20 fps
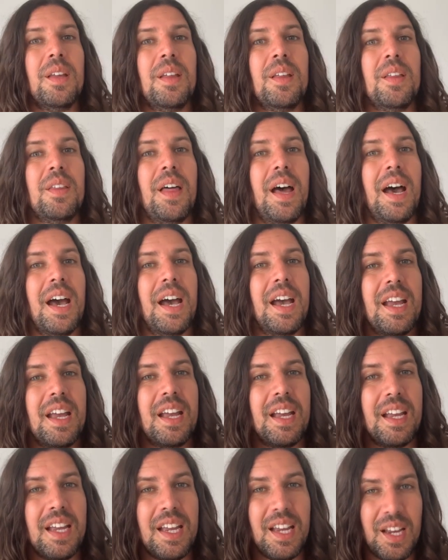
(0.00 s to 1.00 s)
that
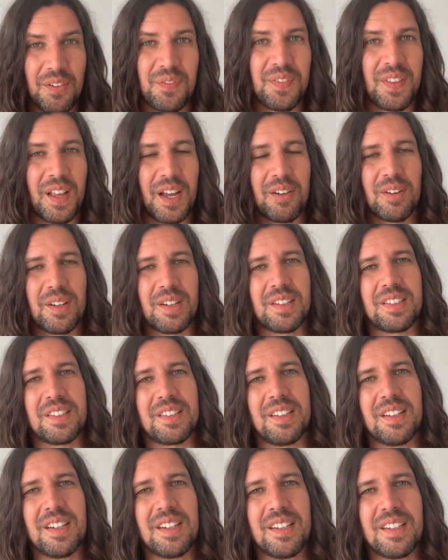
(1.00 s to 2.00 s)
if they
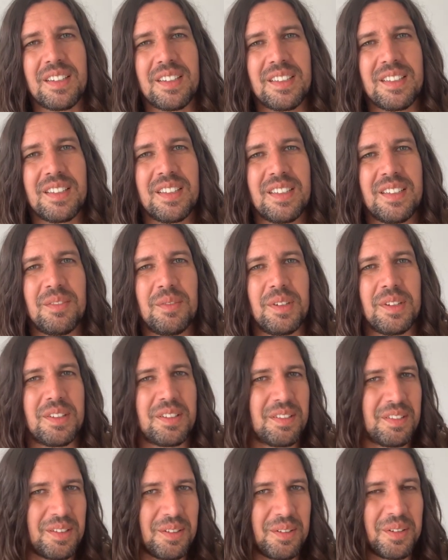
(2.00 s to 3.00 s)
restart, which
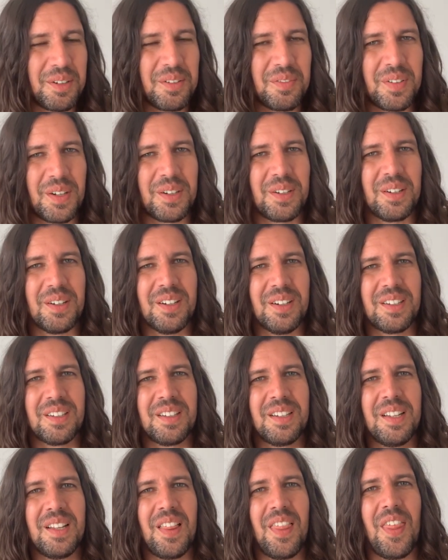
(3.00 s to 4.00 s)
they've still got to vote
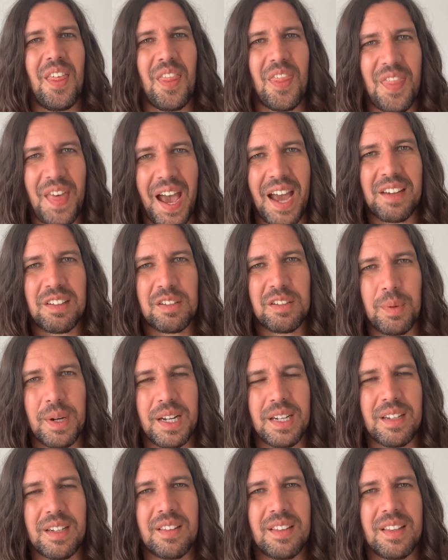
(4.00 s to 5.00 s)
on, that's
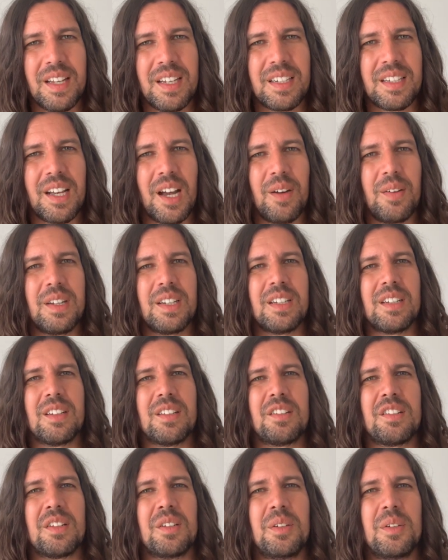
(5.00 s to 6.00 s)
when they're going
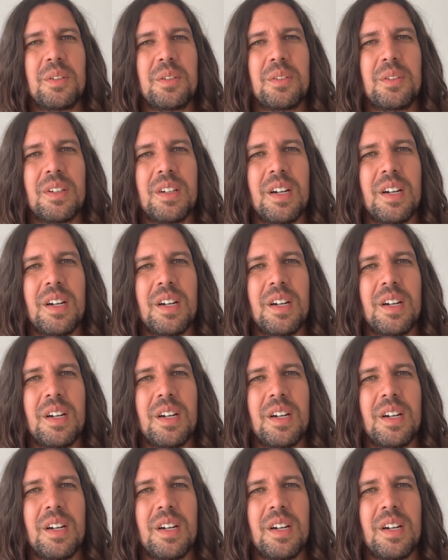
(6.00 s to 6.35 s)
to